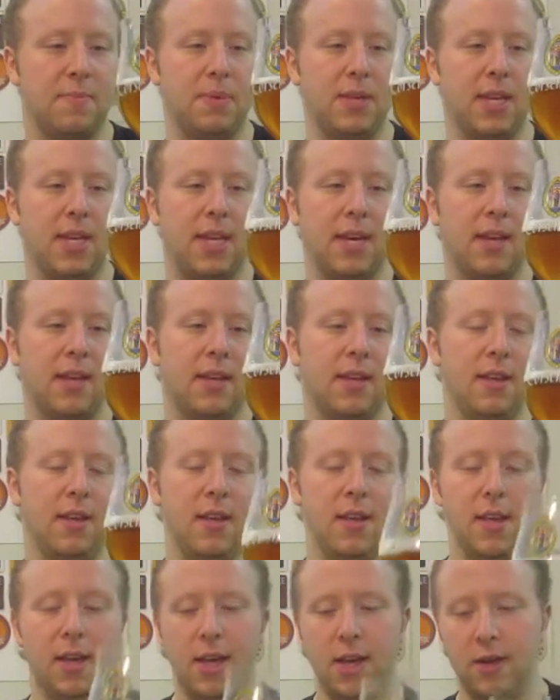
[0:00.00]
beginning,
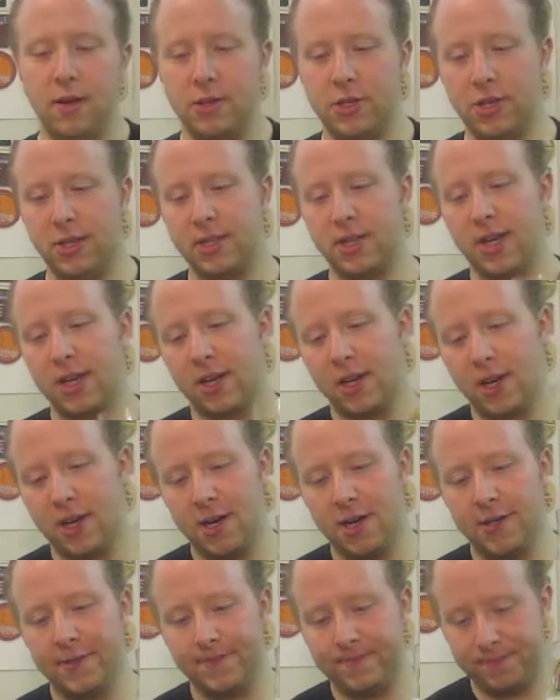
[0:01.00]
which is like
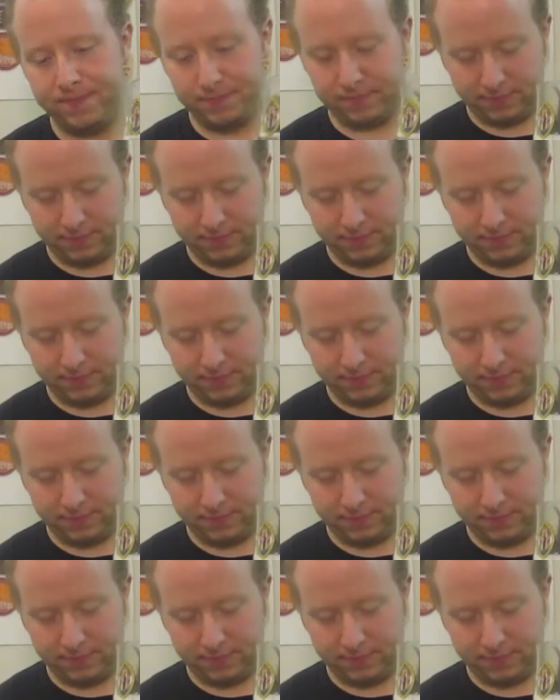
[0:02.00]
a